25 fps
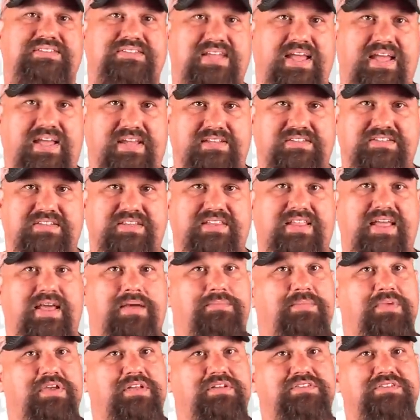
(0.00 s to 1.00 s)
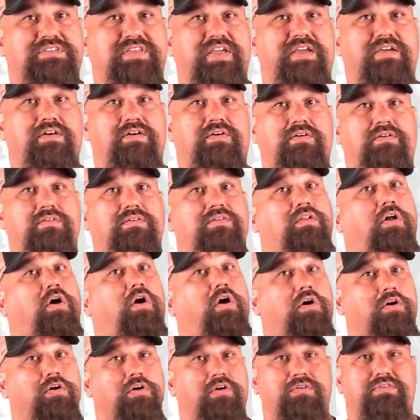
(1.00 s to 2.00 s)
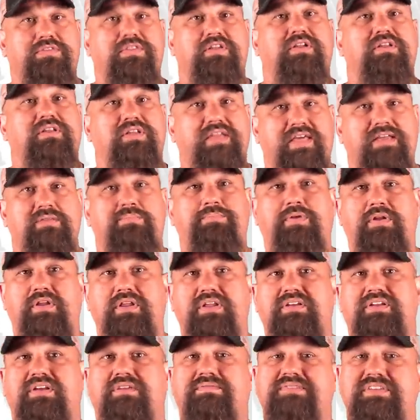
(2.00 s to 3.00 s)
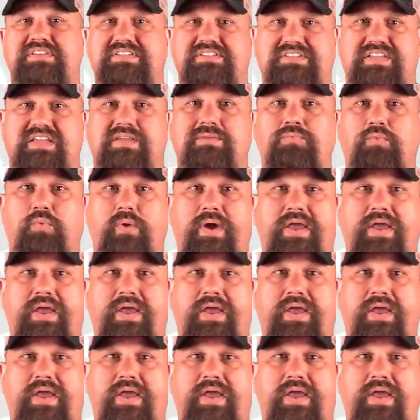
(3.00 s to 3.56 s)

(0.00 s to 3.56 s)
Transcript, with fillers: dense, and that means they are longer than a lead bullet of the same